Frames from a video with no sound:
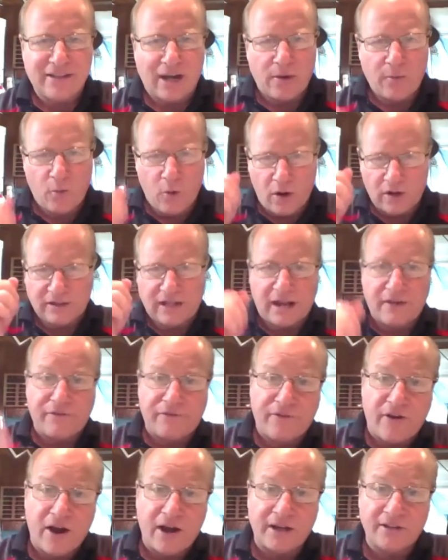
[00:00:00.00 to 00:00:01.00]
I walk that
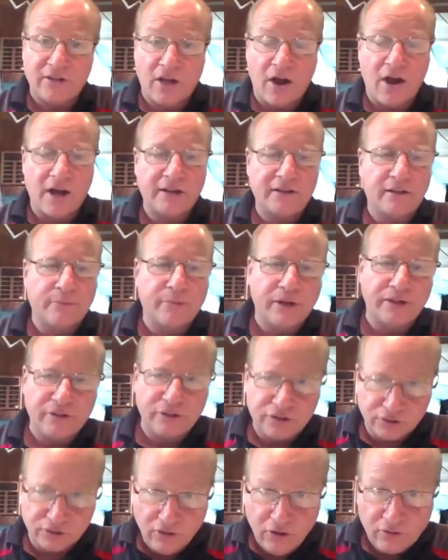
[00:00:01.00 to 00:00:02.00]
fine line to bring the
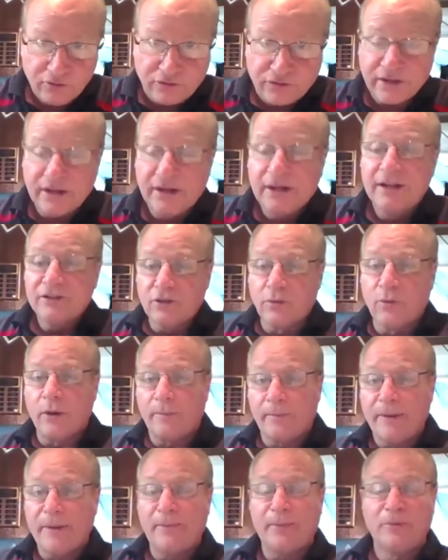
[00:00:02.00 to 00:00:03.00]
truth to
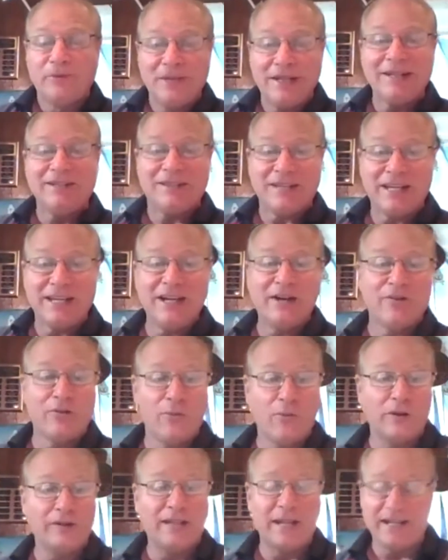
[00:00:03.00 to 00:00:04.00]
what people need to hear
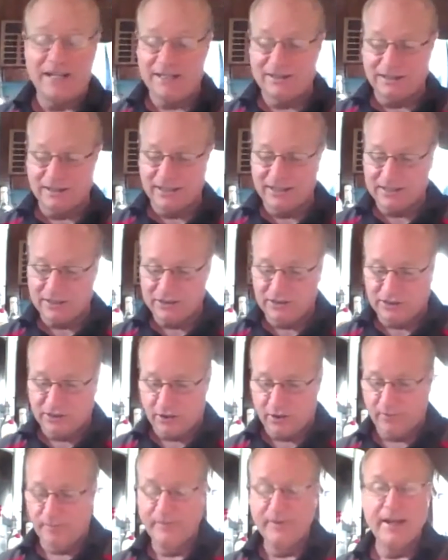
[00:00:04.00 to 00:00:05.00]
and what they need to listen to.
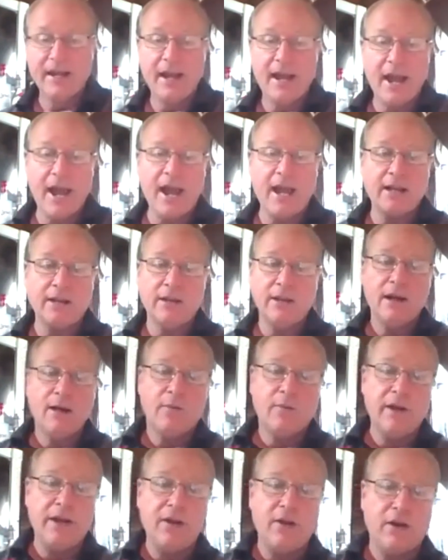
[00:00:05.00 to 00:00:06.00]
And
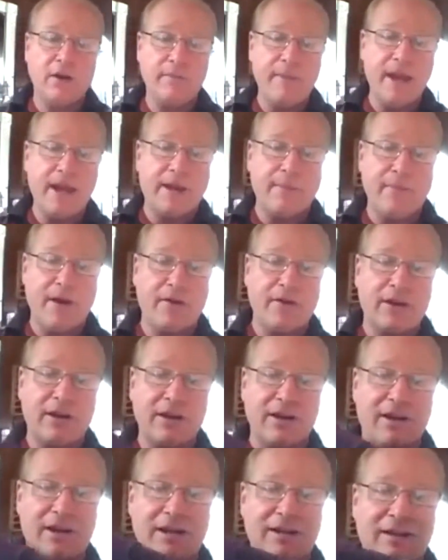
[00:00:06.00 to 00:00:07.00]
we're going to make
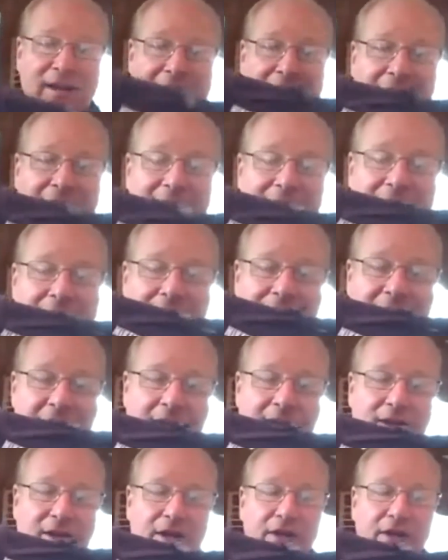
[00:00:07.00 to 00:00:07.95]
America Italian again.